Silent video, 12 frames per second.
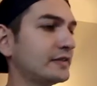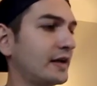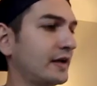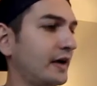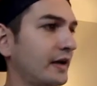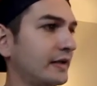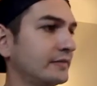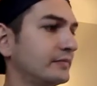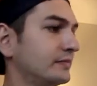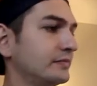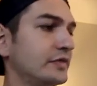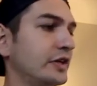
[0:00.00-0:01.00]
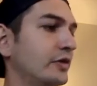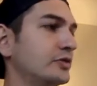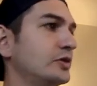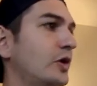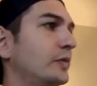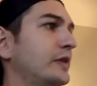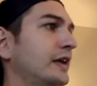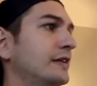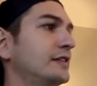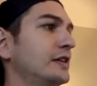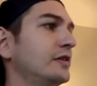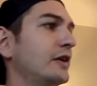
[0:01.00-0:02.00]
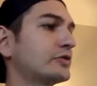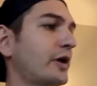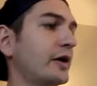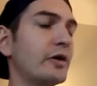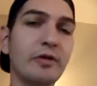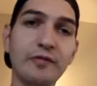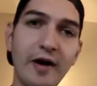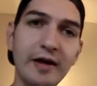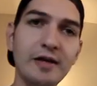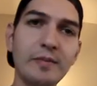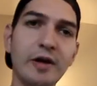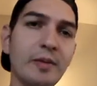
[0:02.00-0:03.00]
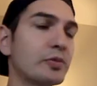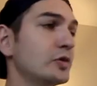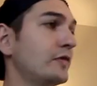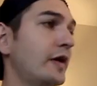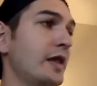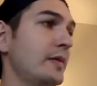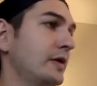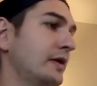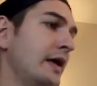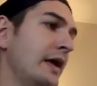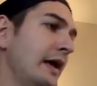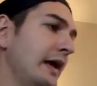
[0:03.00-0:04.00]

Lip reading: and I you know, do hope they continue to try to refine them and improve on them